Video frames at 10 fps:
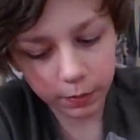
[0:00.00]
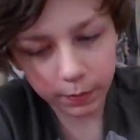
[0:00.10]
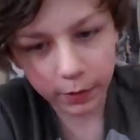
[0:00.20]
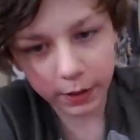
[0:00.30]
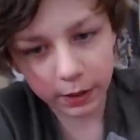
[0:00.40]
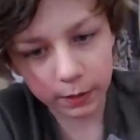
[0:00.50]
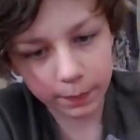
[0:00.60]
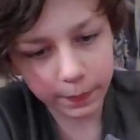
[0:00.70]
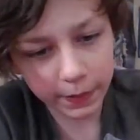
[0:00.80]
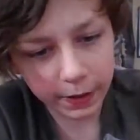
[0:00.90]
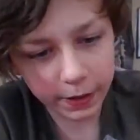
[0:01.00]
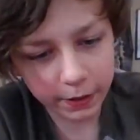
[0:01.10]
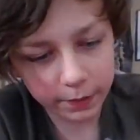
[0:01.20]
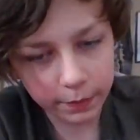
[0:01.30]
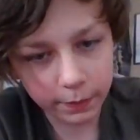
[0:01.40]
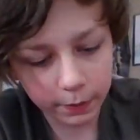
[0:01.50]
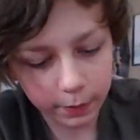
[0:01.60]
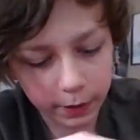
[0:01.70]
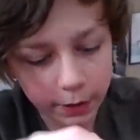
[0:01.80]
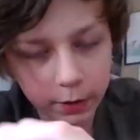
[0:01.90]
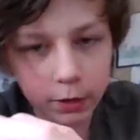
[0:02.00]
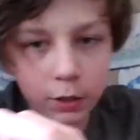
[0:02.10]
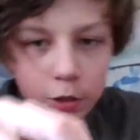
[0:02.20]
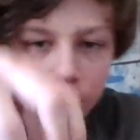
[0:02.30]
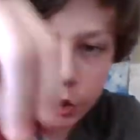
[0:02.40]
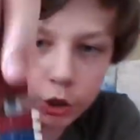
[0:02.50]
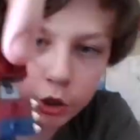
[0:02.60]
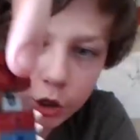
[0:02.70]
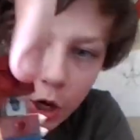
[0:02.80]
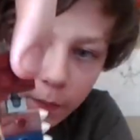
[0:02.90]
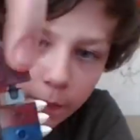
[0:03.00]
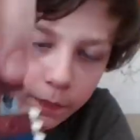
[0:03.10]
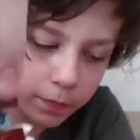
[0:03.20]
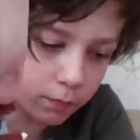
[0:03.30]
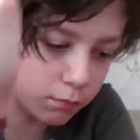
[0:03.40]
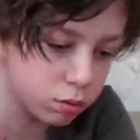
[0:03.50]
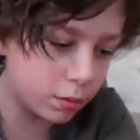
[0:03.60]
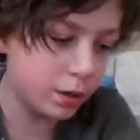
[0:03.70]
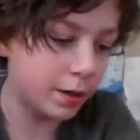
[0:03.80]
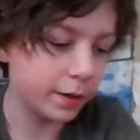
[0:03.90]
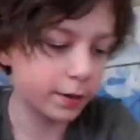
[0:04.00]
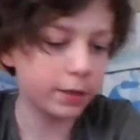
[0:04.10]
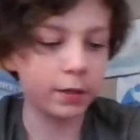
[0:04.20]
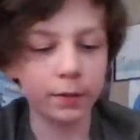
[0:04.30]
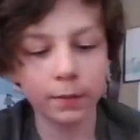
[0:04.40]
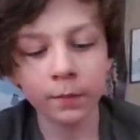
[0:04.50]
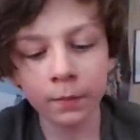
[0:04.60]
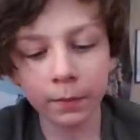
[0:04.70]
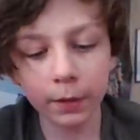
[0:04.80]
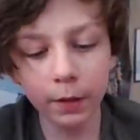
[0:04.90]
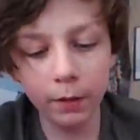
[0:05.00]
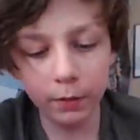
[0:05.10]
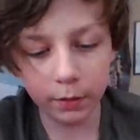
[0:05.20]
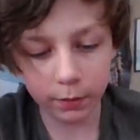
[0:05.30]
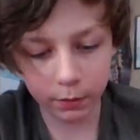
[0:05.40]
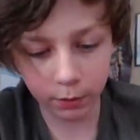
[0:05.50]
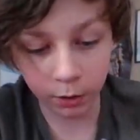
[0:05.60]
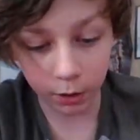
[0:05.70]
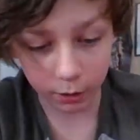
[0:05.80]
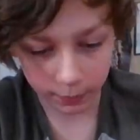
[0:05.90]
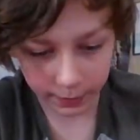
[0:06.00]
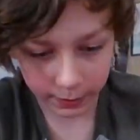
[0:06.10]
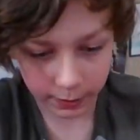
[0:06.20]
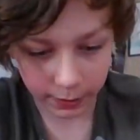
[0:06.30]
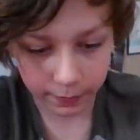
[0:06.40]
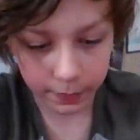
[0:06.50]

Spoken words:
plate at the bottom, like shit. Okay. Oh my god.